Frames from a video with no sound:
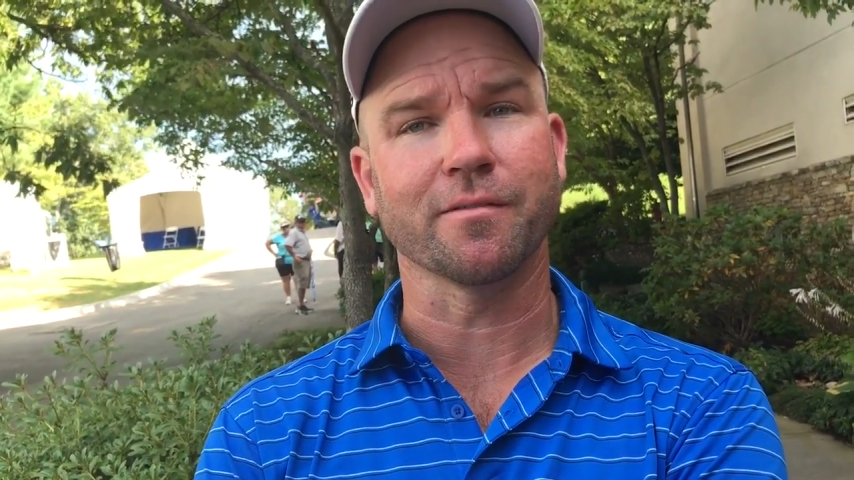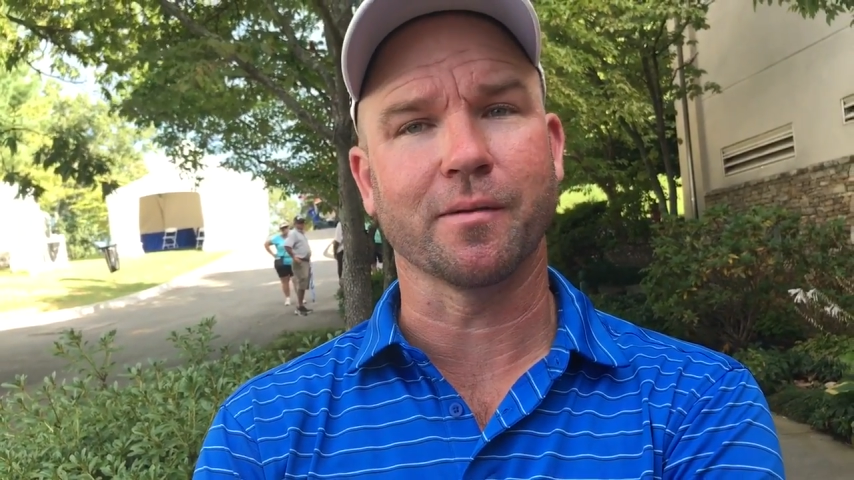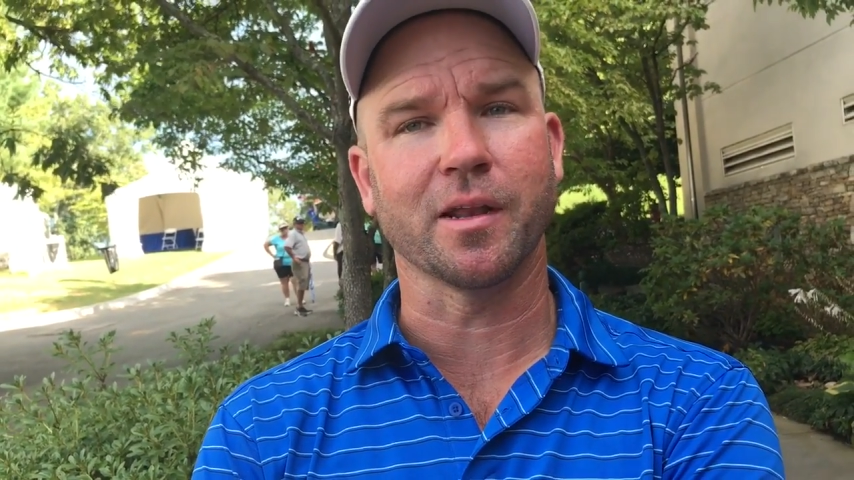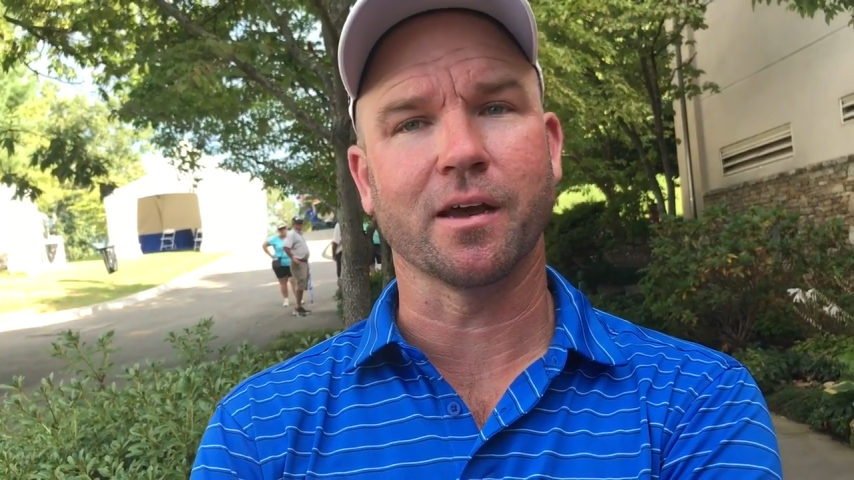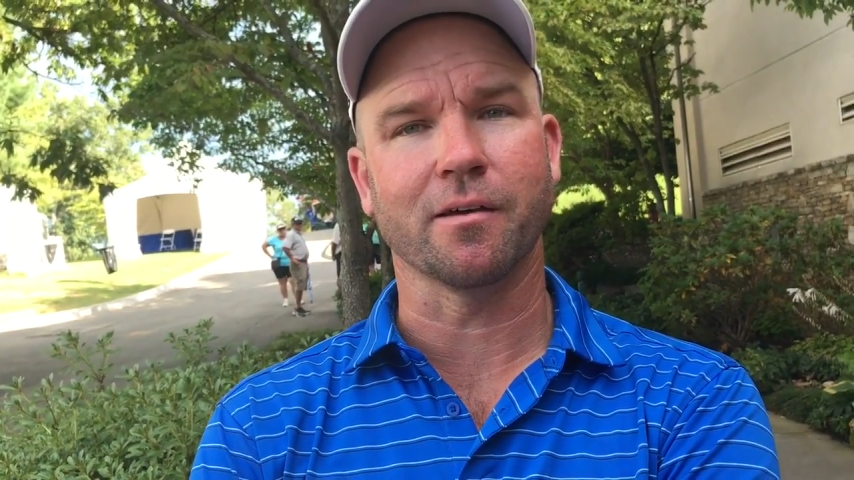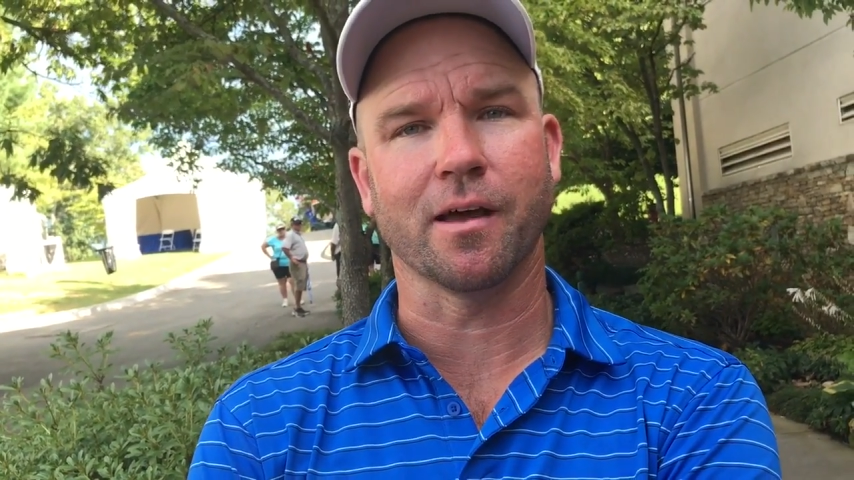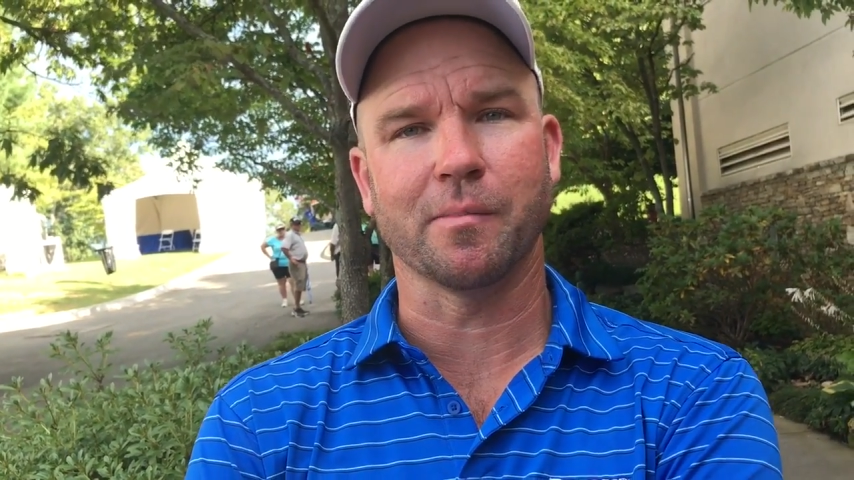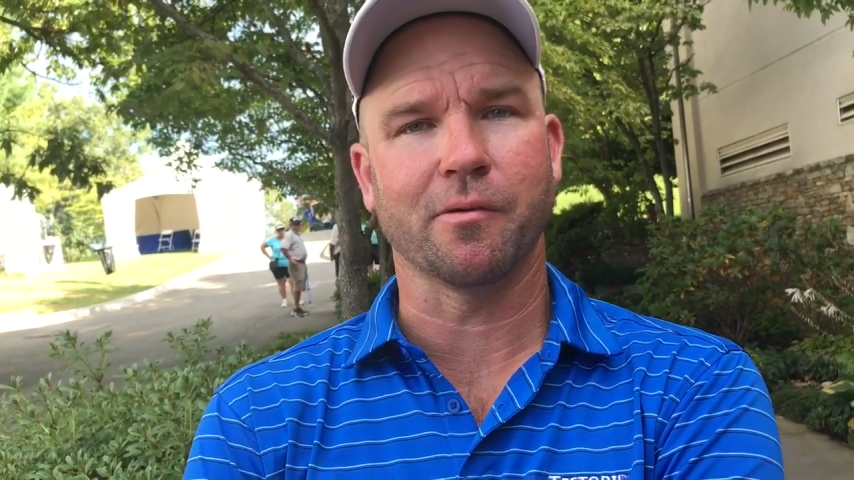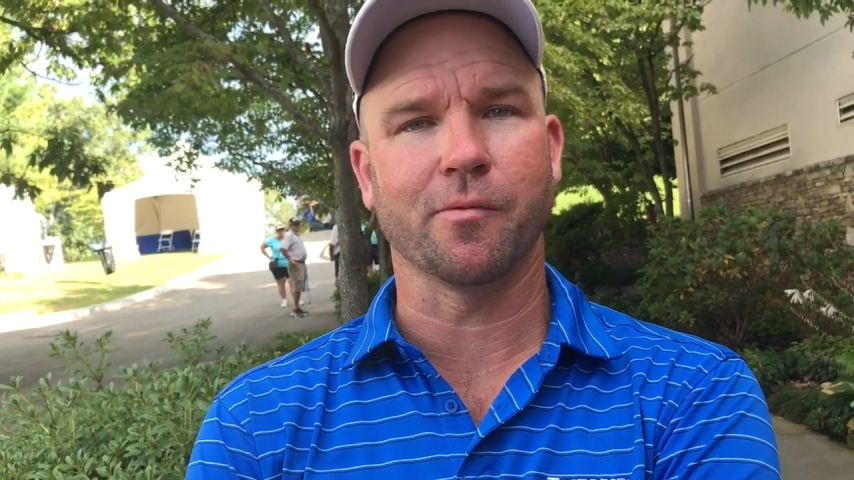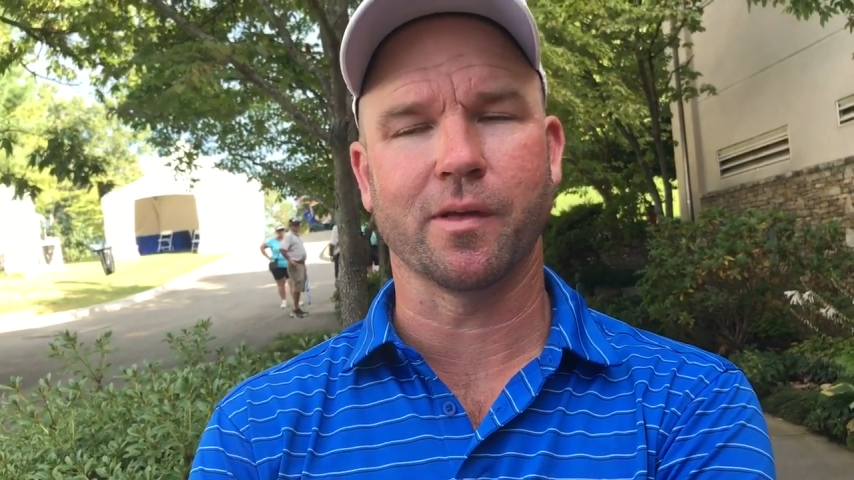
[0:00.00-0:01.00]
I
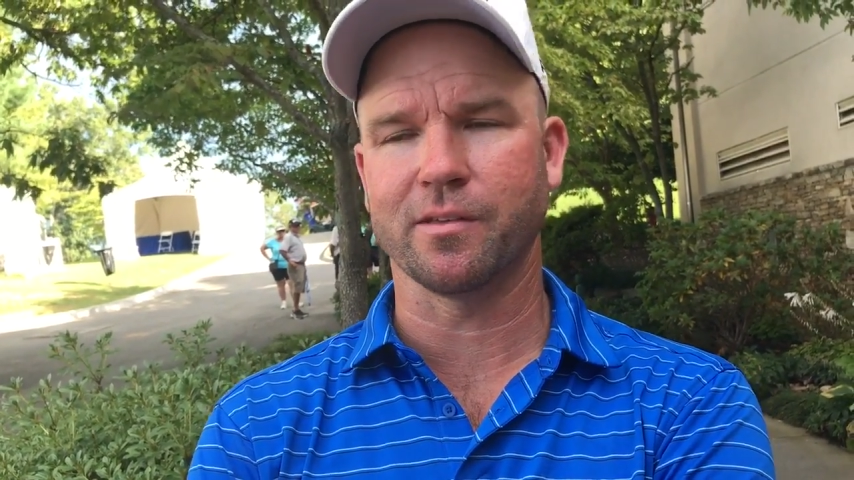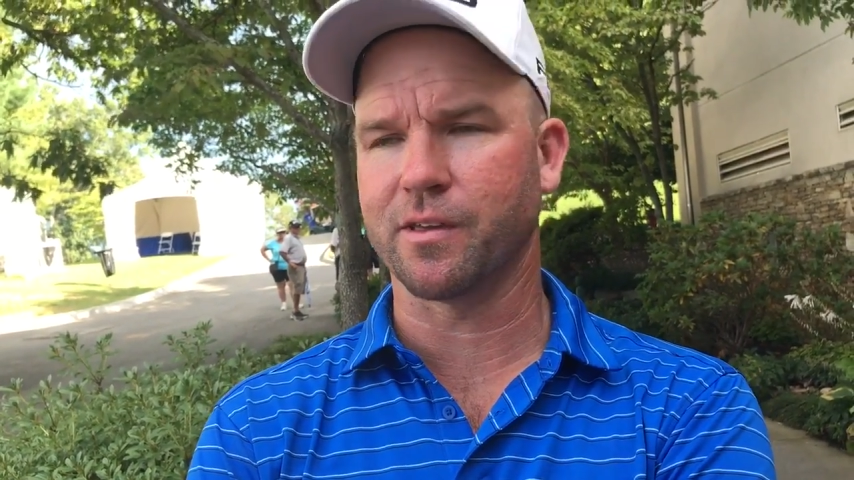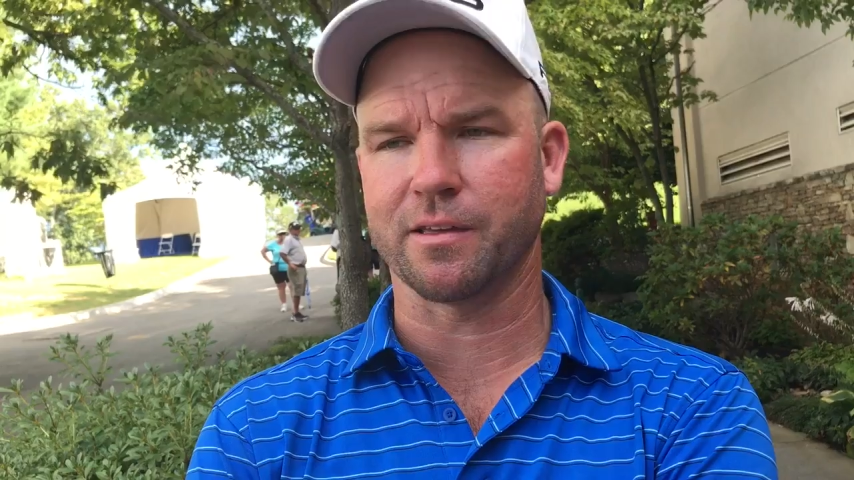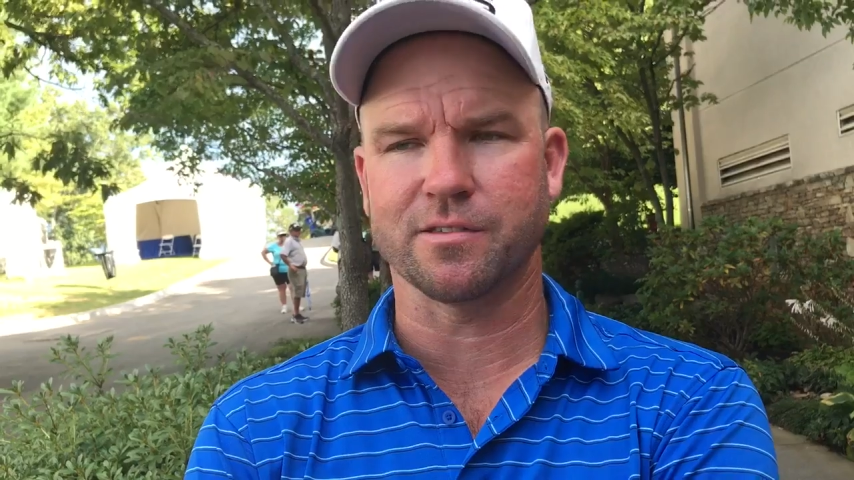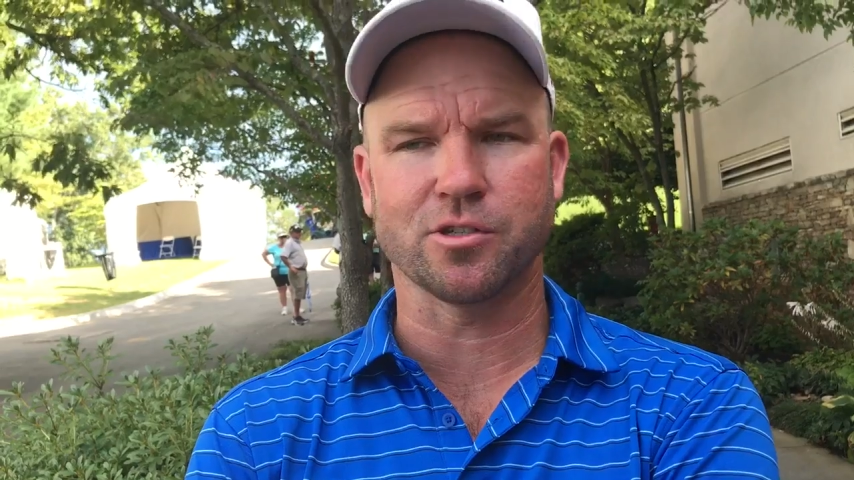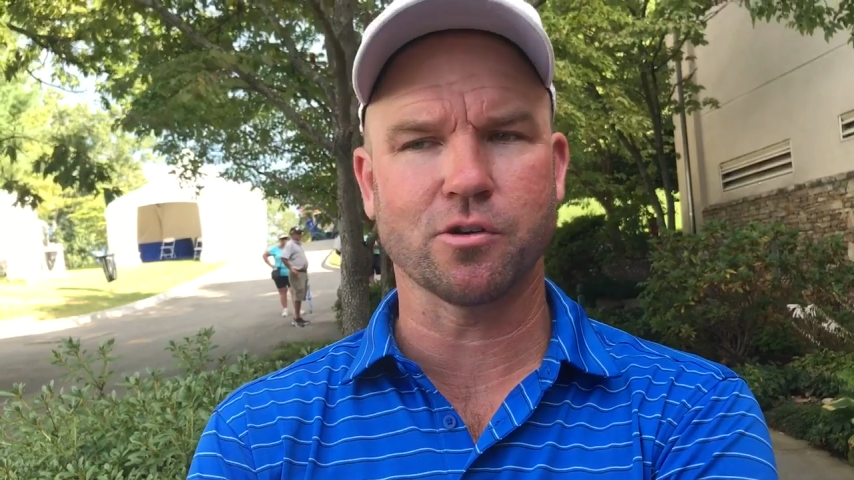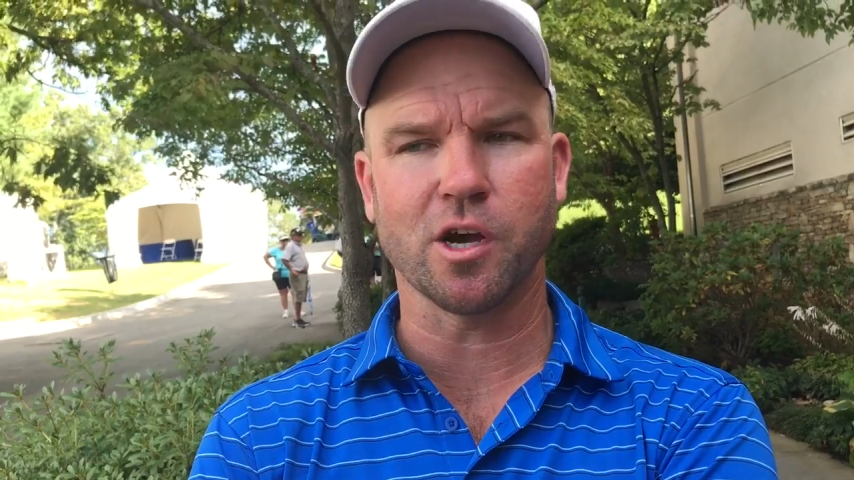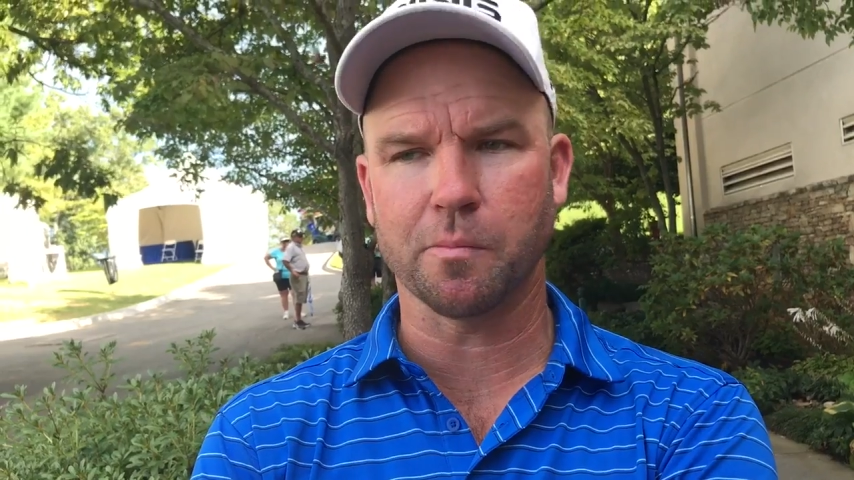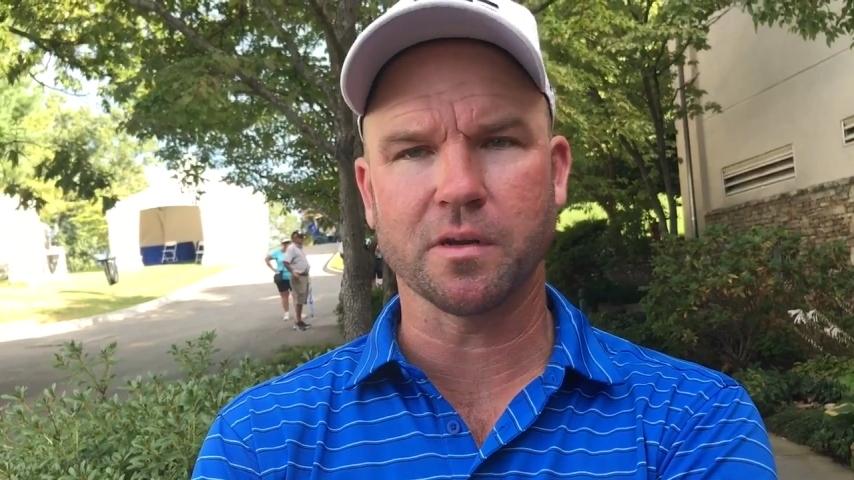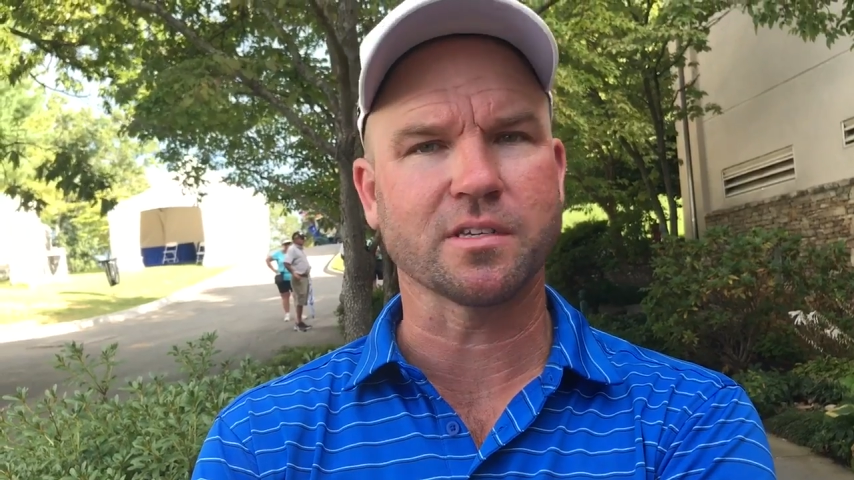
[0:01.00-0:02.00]
mean, he's like, since you're
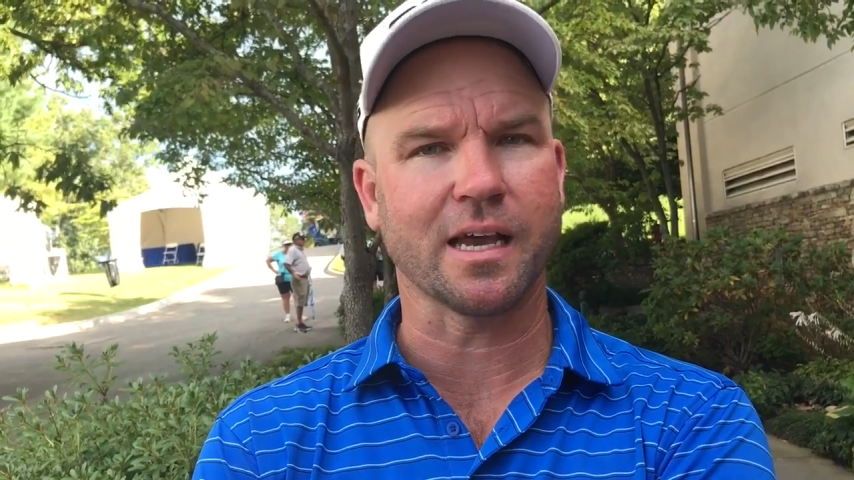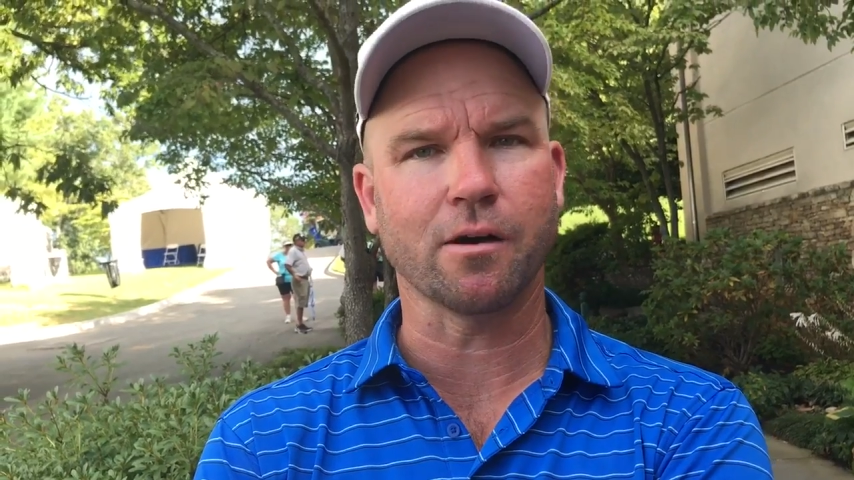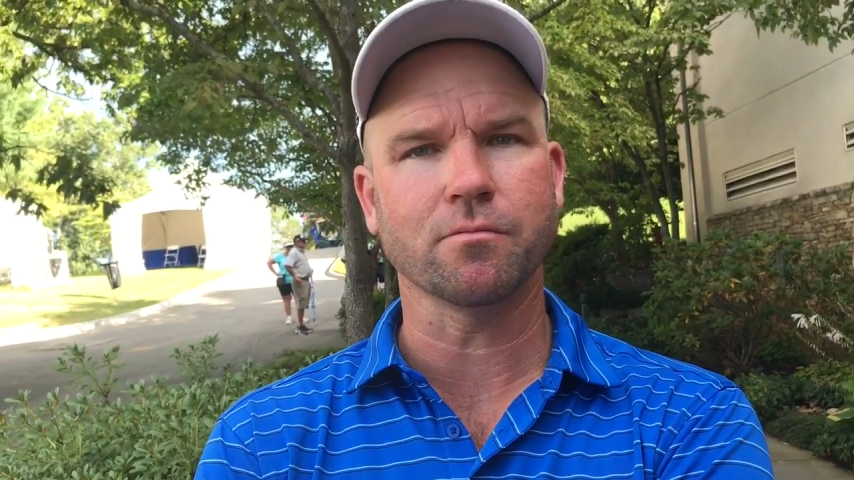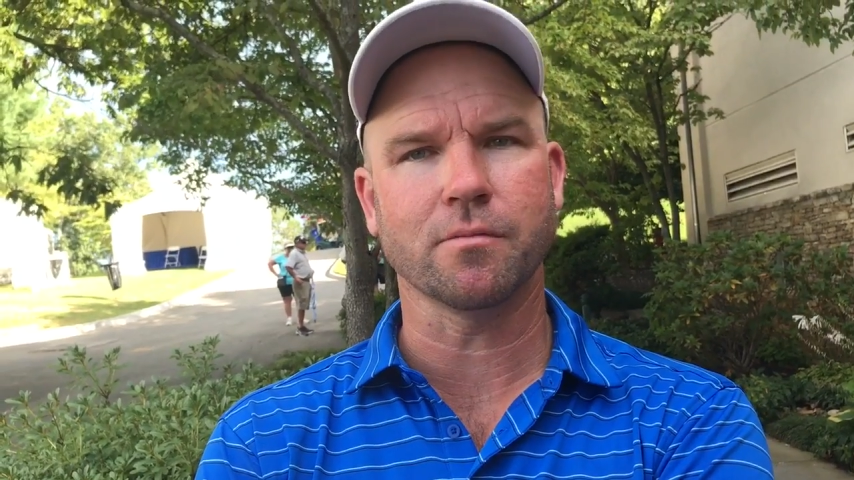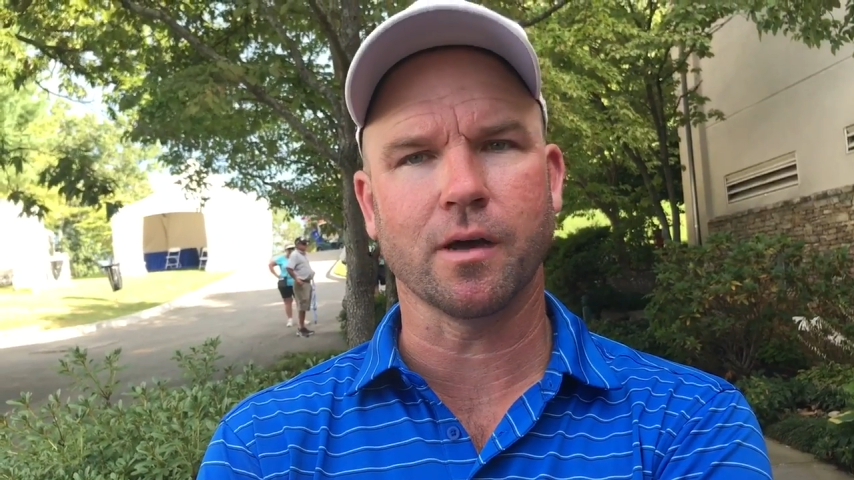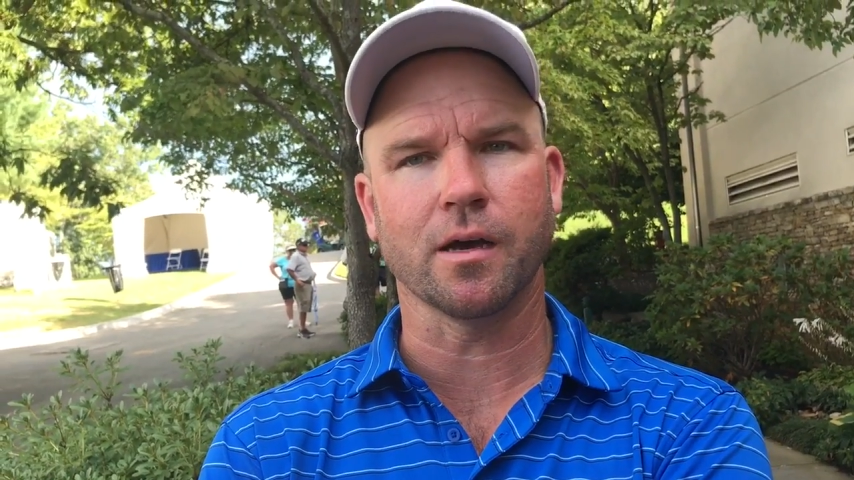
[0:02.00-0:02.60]
helping us out,